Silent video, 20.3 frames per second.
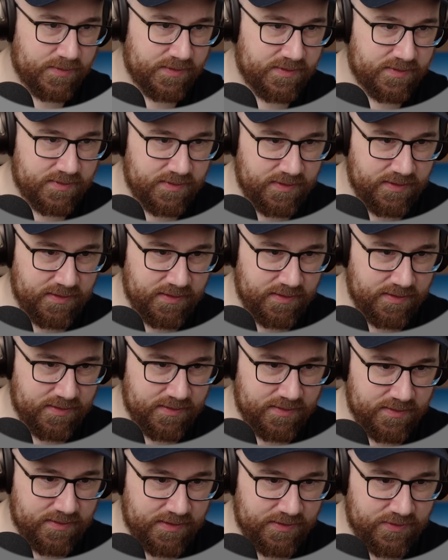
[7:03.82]
What's
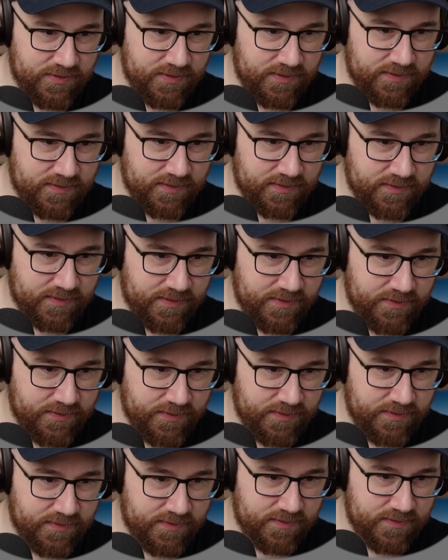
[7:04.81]
the H D six
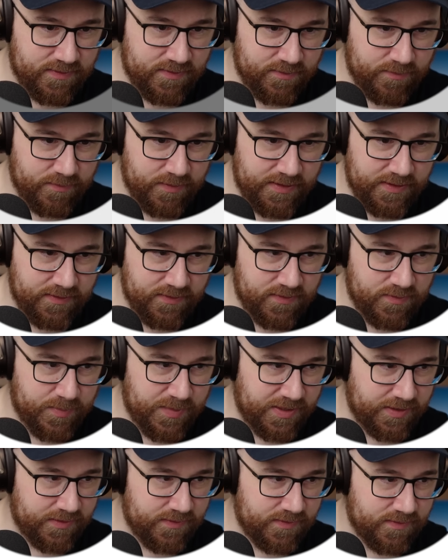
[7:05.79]
hundred's rated
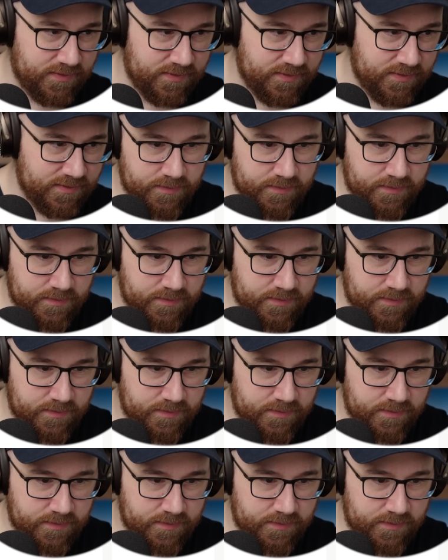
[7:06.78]
specs?